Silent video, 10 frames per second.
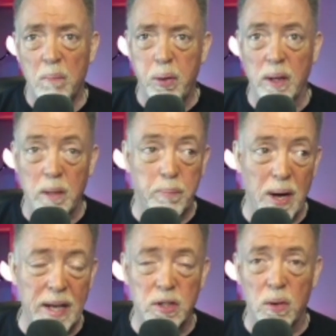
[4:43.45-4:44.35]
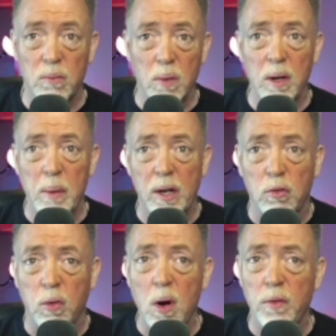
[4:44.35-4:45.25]
putting the brakes on runaway
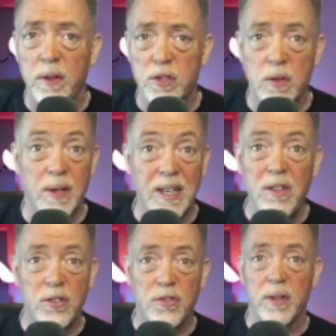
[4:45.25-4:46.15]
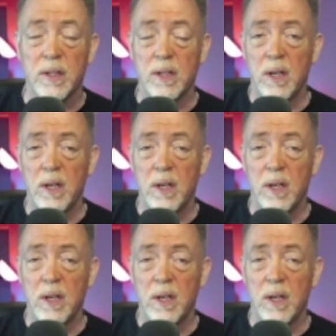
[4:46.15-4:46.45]
growth in certain industries.